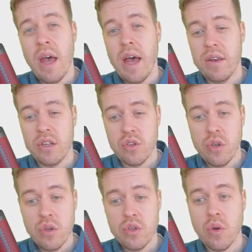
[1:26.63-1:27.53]
And as
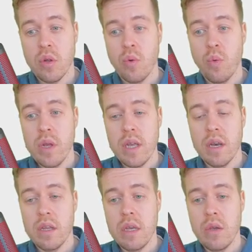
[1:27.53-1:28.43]
usual, we
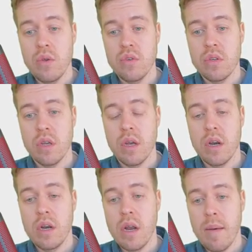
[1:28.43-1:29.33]
can use
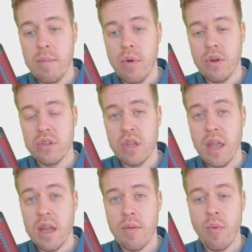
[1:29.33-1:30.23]
numbers
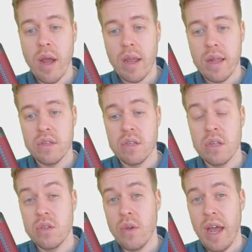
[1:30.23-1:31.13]
in brackets
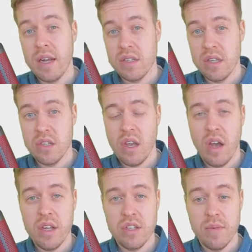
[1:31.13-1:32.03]
to access
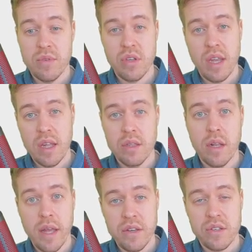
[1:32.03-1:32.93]
items in
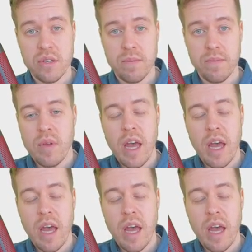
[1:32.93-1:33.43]
the list.